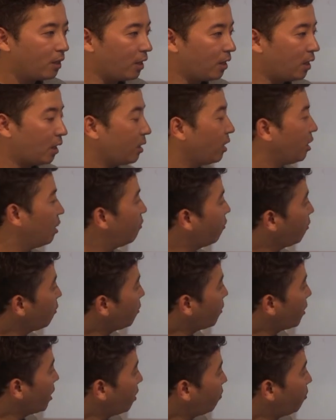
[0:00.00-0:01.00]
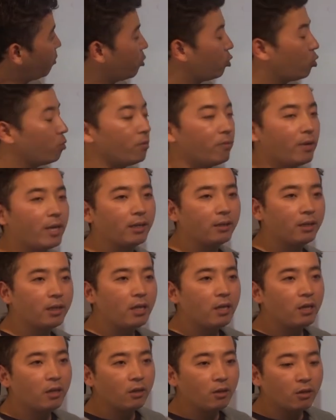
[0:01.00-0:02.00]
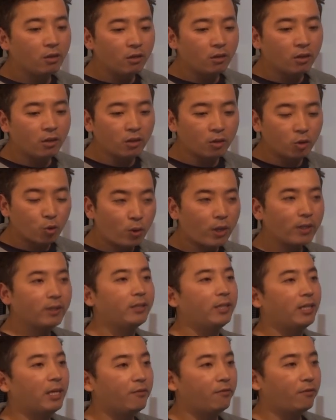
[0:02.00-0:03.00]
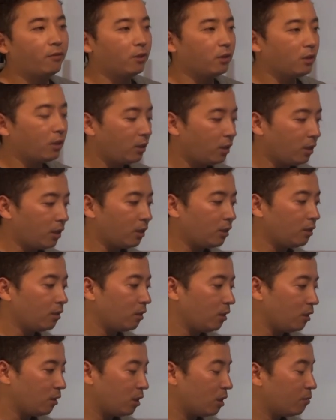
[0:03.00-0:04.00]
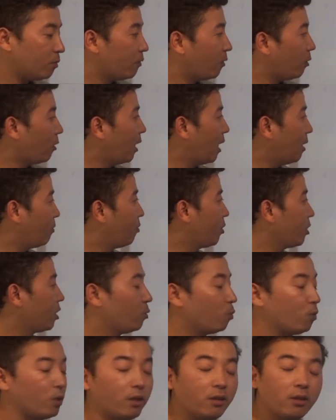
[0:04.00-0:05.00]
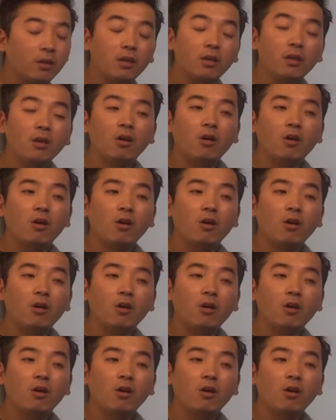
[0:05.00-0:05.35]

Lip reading: And I think if you were able to make twice the effort in terms of collaboration with